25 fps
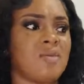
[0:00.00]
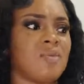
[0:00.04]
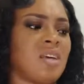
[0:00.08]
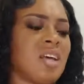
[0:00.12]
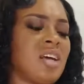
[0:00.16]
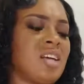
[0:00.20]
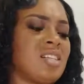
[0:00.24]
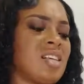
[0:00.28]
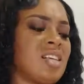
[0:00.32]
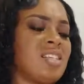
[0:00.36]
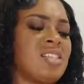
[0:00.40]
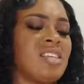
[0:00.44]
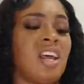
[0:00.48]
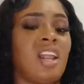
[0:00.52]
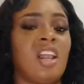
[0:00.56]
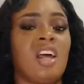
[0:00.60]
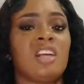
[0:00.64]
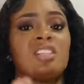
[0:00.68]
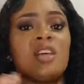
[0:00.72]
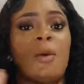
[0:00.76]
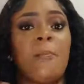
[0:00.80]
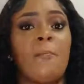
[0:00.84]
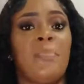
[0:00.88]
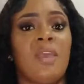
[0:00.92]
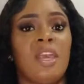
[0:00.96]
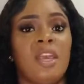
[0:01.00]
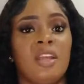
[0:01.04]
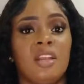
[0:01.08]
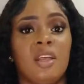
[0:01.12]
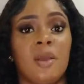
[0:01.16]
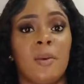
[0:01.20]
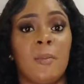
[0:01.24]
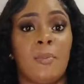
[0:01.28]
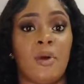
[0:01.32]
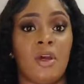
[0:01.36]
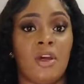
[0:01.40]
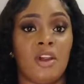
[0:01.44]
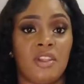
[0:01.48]
because I see a lot of picnic
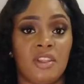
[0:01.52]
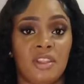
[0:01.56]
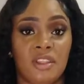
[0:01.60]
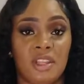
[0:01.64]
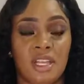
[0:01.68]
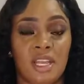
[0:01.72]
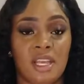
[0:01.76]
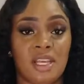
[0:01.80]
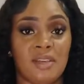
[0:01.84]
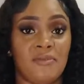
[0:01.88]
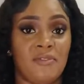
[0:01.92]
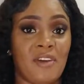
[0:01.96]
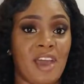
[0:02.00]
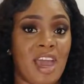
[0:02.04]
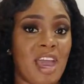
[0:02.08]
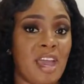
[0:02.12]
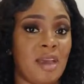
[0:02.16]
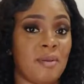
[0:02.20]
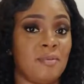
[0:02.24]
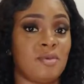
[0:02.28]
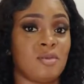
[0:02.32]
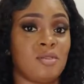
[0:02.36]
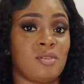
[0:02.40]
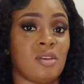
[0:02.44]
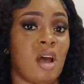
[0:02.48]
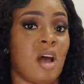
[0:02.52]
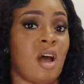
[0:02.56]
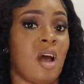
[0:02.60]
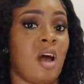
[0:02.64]
birthday vibes